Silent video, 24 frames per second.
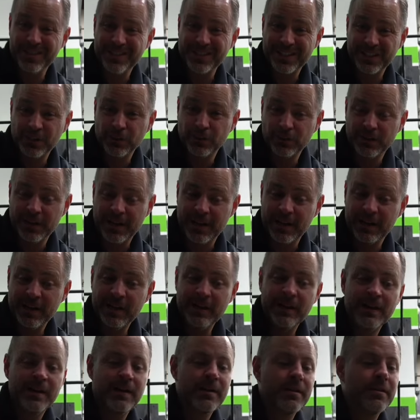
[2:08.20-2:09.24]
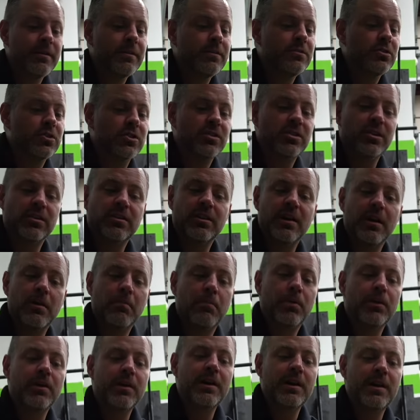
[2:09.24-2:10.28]
single day. Just sit there,
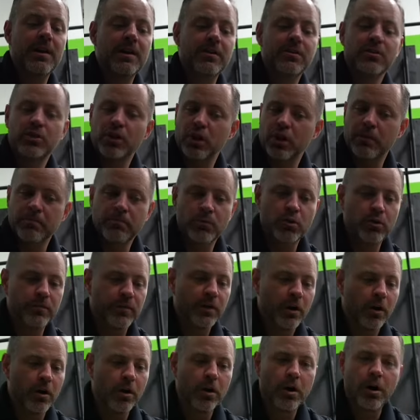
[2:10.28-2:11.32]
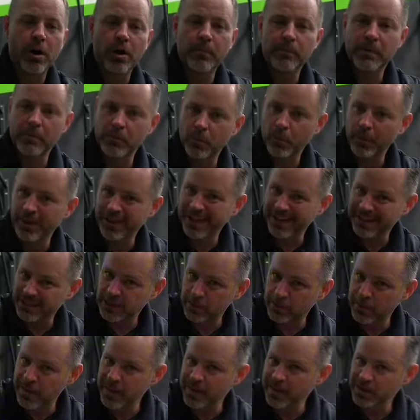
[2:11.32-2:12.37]
breathe. You can move the arm. Remember, we like the
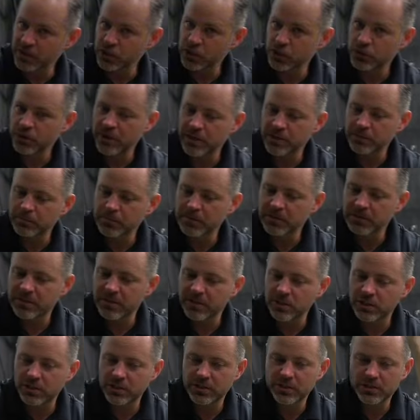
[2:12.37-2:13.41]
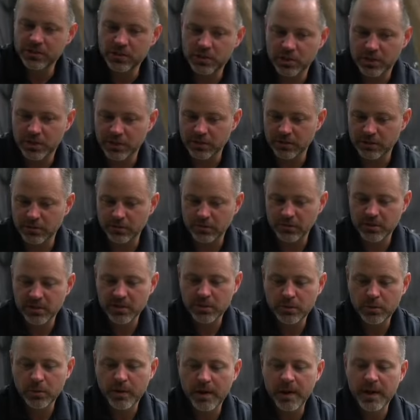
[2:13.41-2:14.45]
pin and stretch position. She can do it
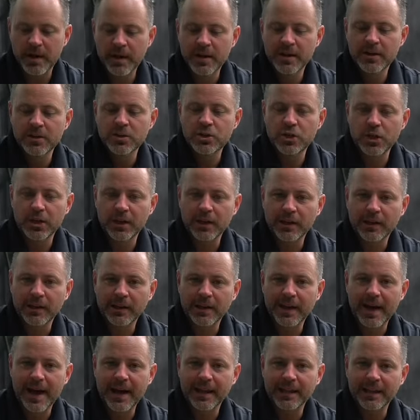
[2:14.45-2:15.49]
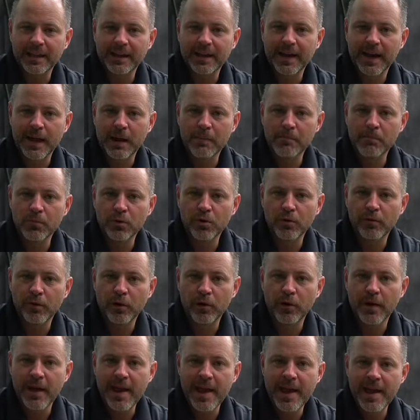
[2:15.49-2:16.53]
this way. She can lightly kind of move
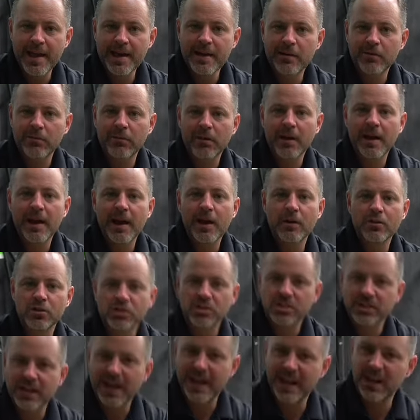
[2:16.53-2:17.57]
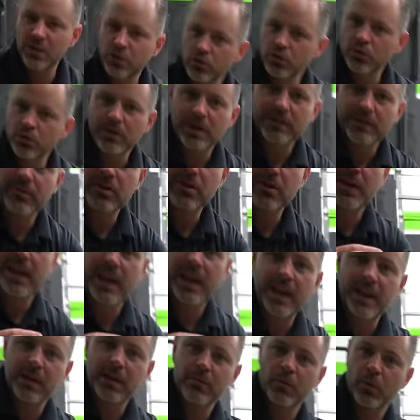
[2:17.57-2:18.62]
her head around. Just kind of do whatever you
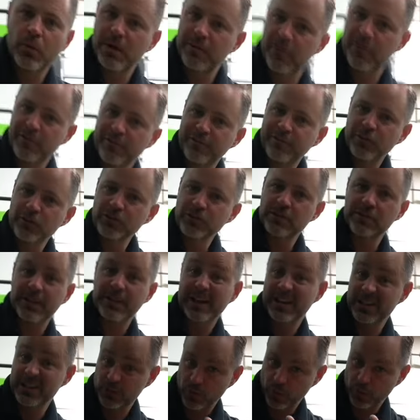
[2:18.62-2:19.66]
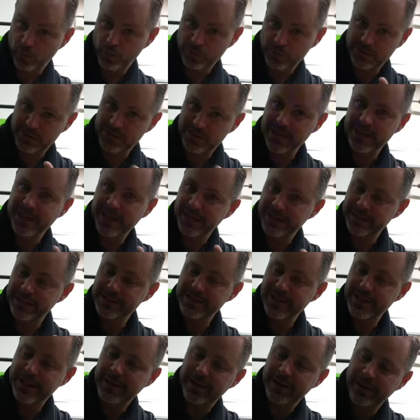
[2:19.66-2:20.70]
can, whatever feels like it's digging
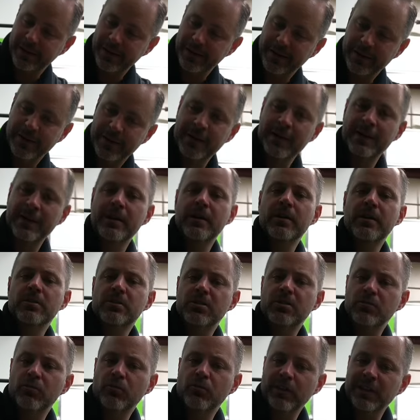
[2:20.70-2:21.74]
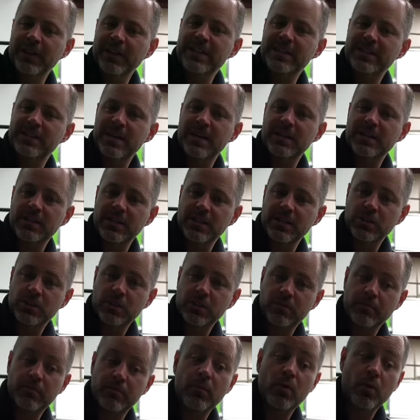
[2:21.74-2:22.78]
into that area to release that
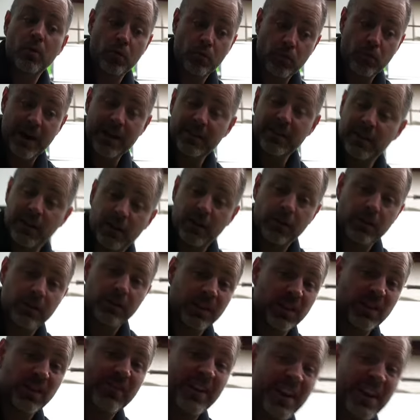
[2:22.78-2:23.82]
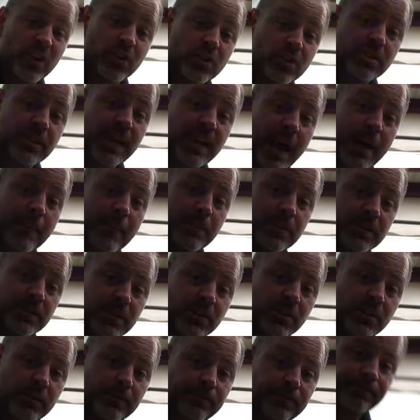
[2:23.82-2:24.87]
tension right there, levator scap
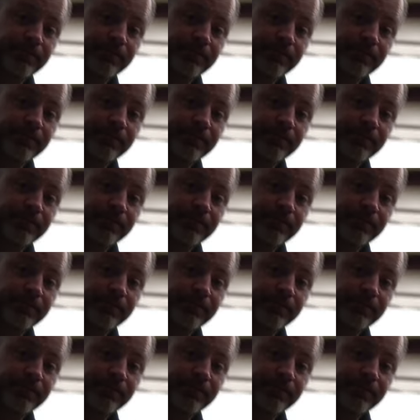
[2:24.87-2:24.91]
position.